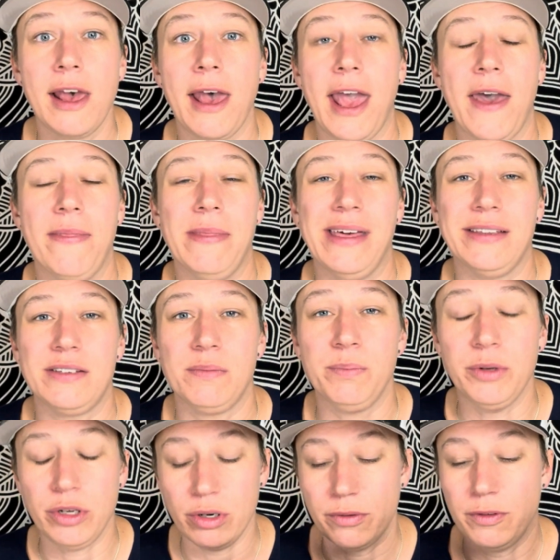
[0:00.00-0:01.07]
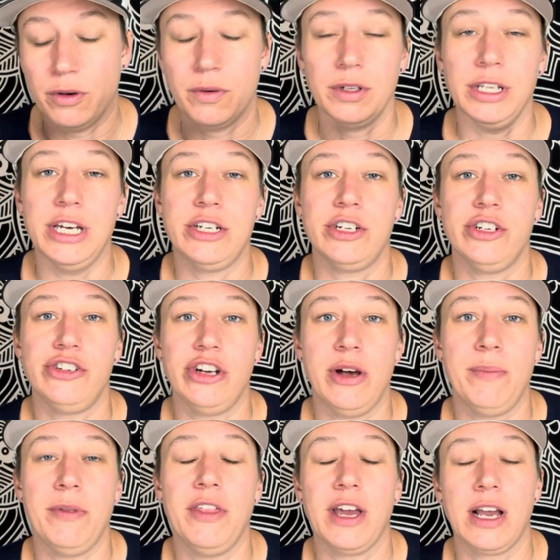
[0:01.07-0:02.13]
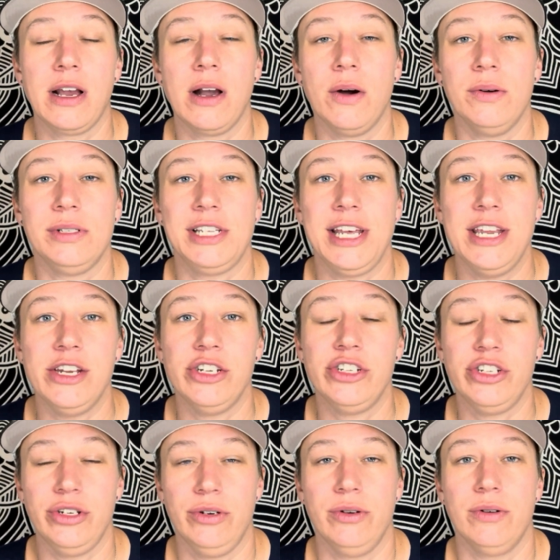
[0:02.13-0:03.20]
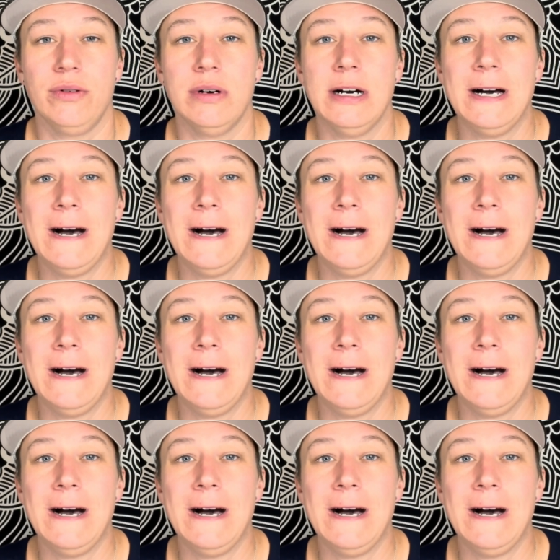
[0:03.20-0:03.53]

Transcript: and this beautiful relationship that goes into